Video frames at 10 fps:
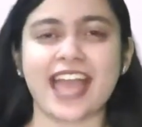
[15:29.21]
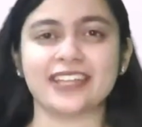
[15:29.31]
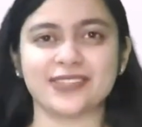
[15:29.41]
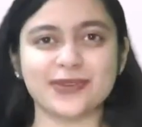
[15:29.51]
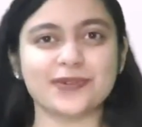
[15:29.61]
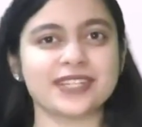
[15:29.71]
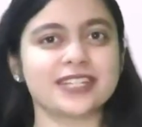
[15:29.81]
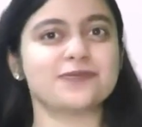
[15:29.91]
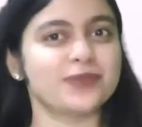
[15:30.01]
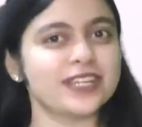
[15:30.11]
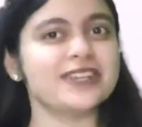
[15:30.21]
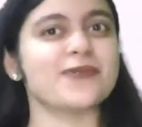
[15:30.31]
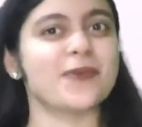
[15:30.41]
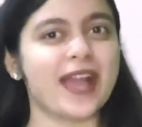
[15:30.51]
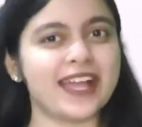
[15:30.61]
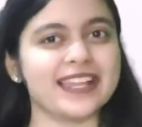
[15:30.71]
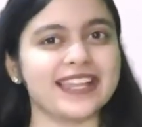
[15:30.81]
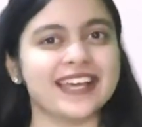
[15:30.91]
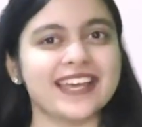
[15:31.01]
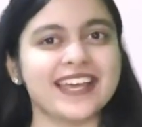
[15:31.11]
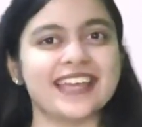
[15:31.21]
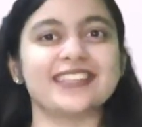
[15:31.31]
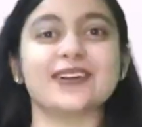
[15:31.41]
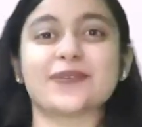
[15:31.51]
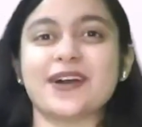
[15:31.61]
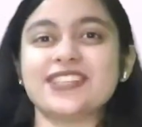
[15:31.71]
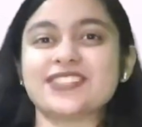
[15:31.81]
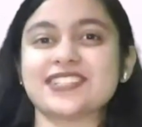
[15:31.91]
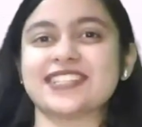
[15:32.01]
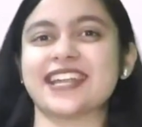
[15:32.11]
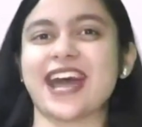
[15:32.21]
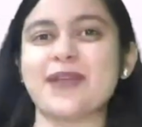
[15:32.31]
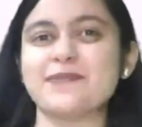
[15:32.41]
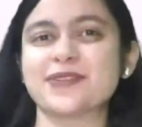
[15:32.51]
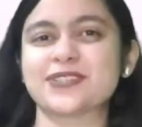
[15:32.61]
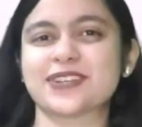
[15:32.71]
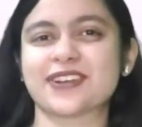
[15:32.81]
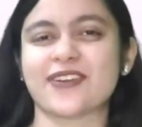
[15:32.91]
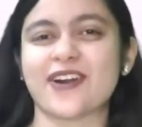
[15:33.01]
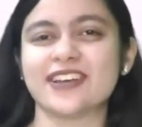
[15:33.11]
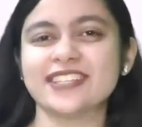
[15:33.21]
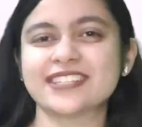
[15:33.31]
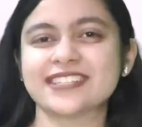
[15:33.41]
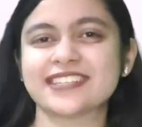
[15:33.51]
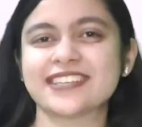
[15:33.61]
and you did pretty well in the questions that I put across.